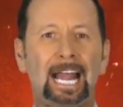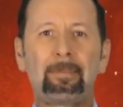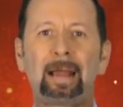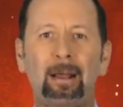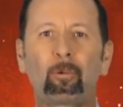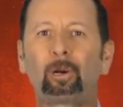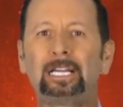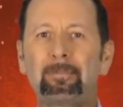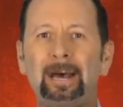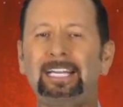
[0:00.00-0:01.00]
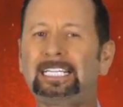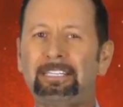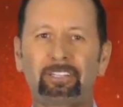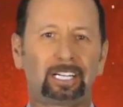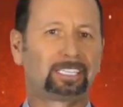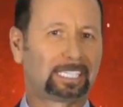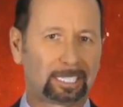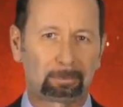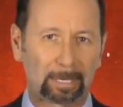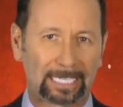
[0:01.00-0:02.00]
and I'm not worried about it even a
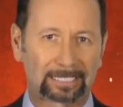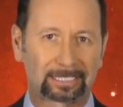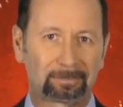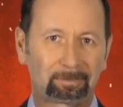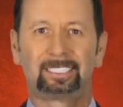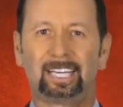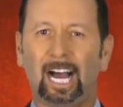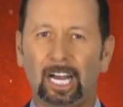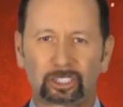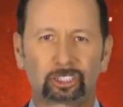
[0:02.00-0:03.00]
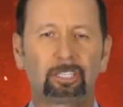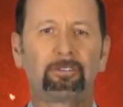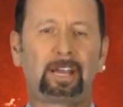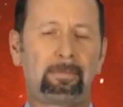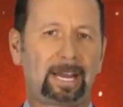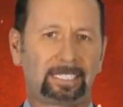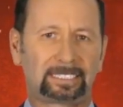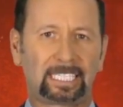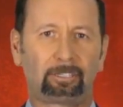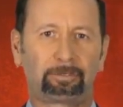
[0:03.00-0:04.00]
little bit. A survey by the
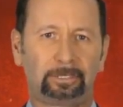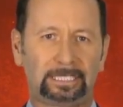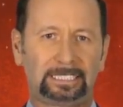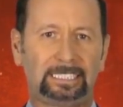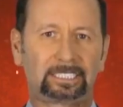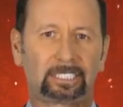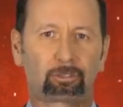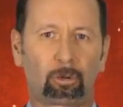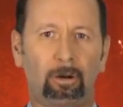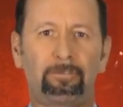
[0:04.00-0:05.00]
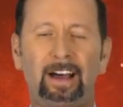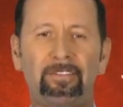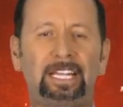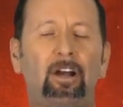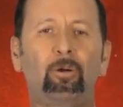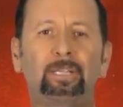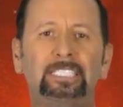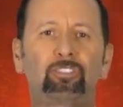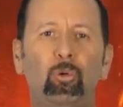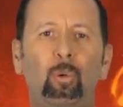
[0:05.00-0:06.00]
Center for Disease Control found that
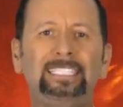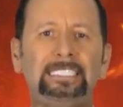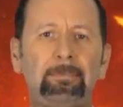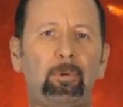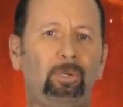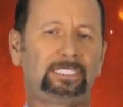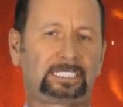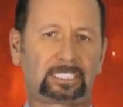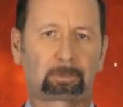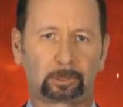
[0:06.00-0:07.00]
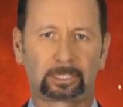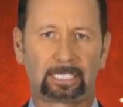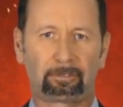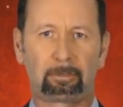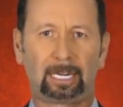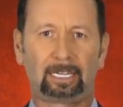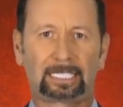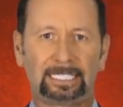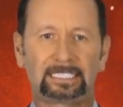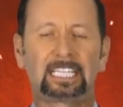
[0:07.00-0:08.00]
only 20.6% of
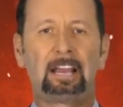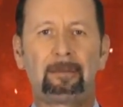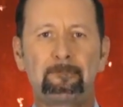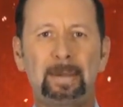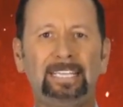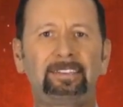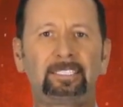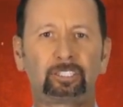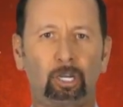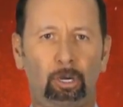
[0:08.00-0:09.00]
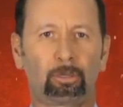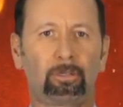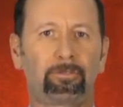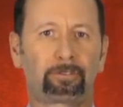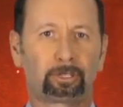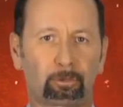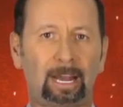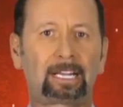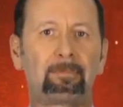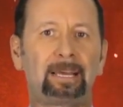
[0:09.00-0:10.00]
Americans met the total for the
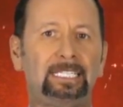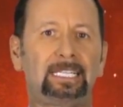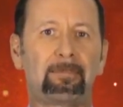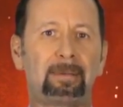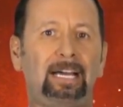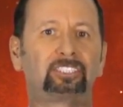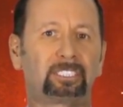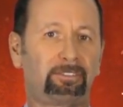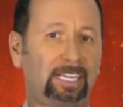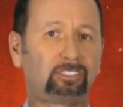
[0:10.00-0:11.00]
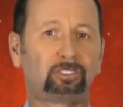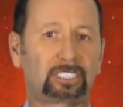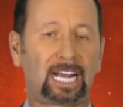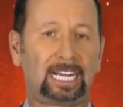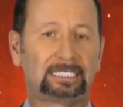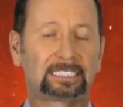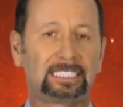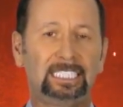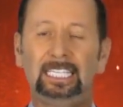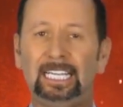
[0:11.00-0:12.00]
recommended amounts of exercise.
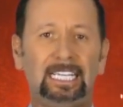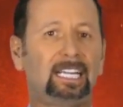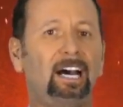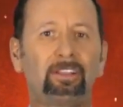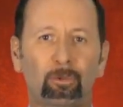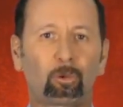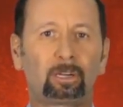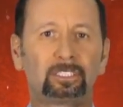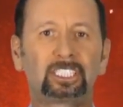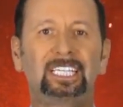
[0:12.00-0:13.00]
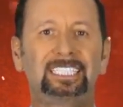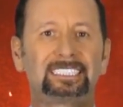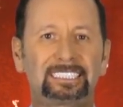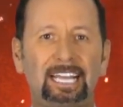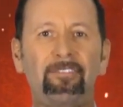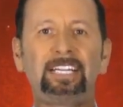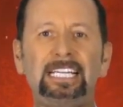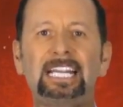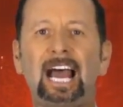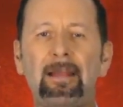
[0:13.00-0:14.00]
In other words,
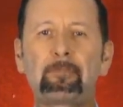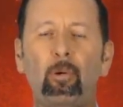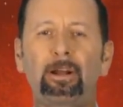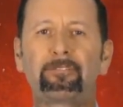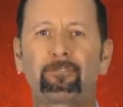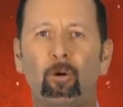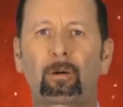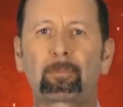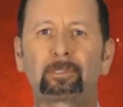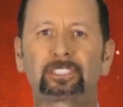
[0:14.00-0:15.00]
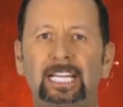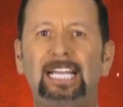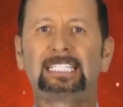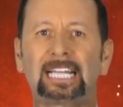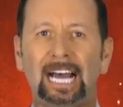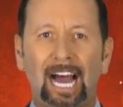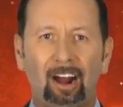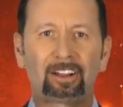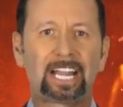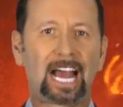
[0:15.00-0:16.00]
79.4%
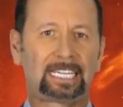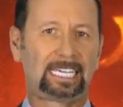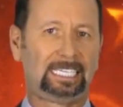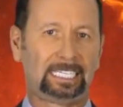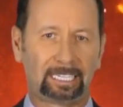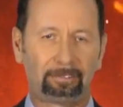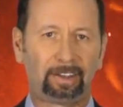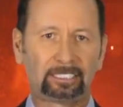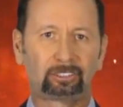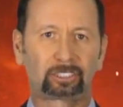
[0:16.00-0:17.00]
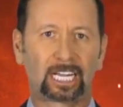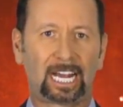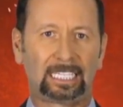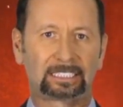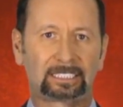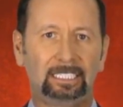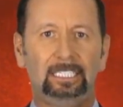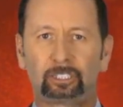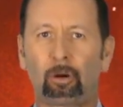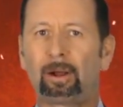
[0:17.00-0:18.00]
are not getting enough exercise.
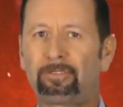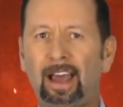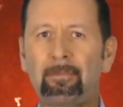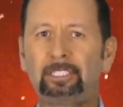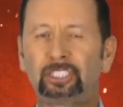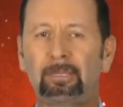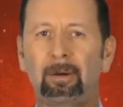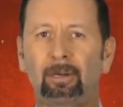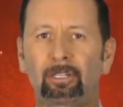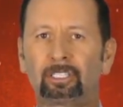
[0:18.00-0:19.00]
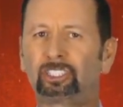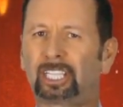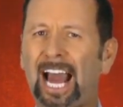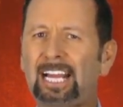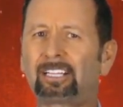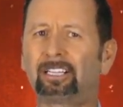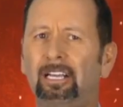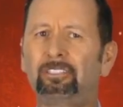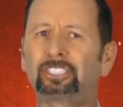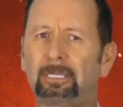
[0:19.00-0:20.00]
So if I'm a gym owner, should I
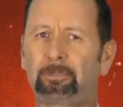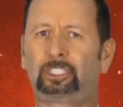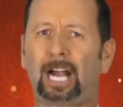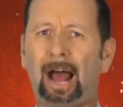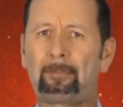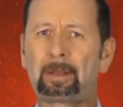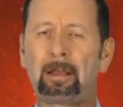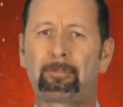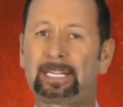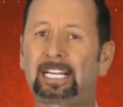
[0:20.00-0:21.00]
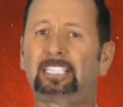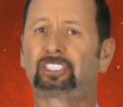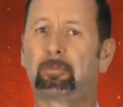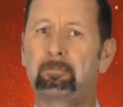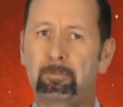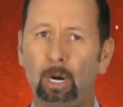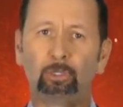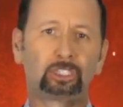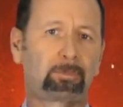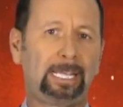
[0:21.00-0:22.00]
close up shop because
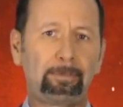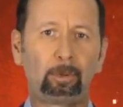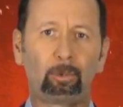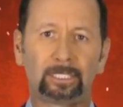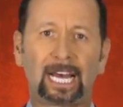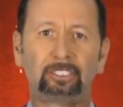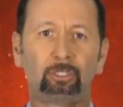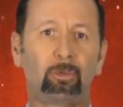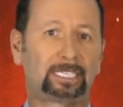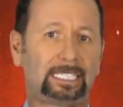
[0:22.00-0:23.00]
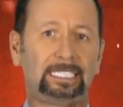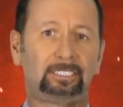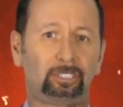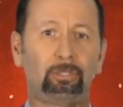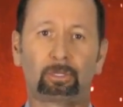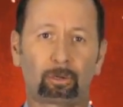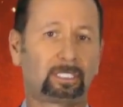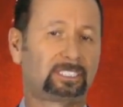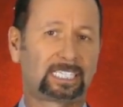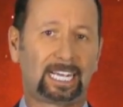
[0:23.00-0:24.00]
most people will not do what they need to do in
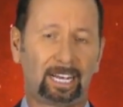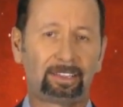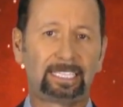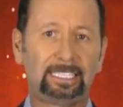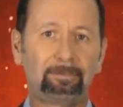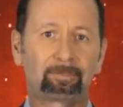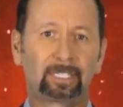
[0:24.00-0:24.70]
order to stay healthy?